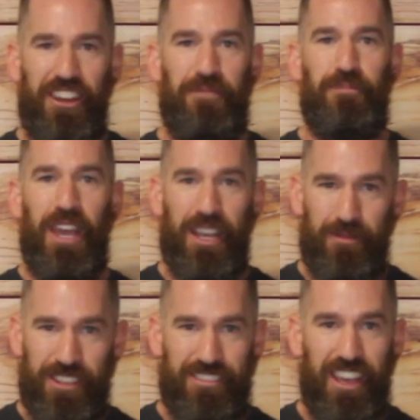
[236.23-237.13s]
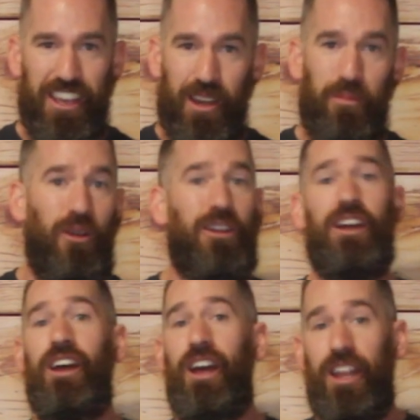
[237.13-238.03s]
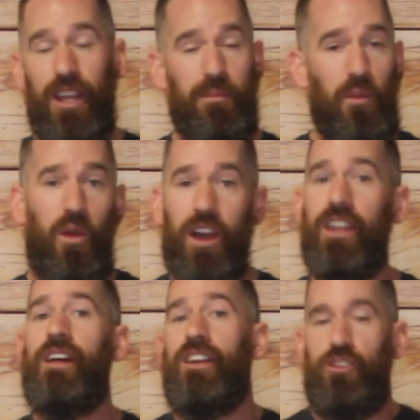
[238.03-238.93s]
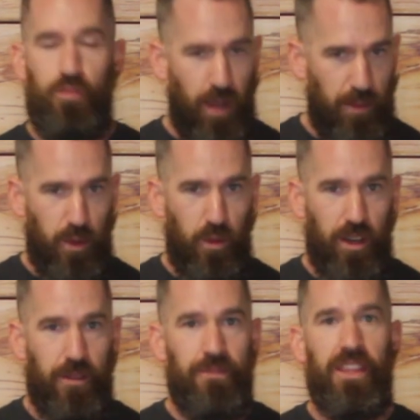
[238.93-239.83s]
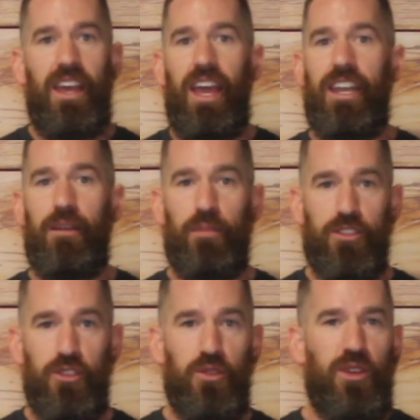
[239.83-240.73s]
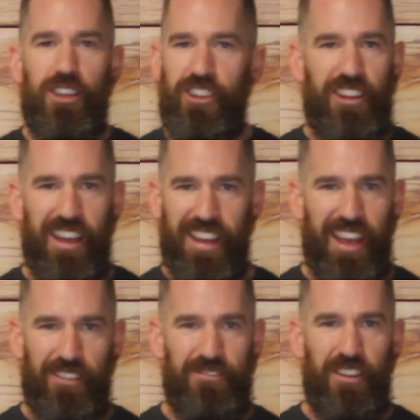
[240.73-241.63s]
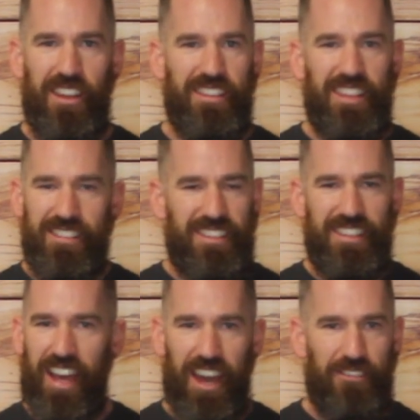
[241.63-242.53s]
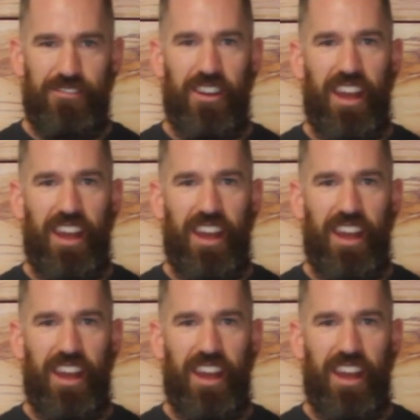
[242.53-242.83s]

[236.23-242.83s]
going to make a mistake on a part, number 1, you probably will. And number 2, you're not going to have fun. This is not a fun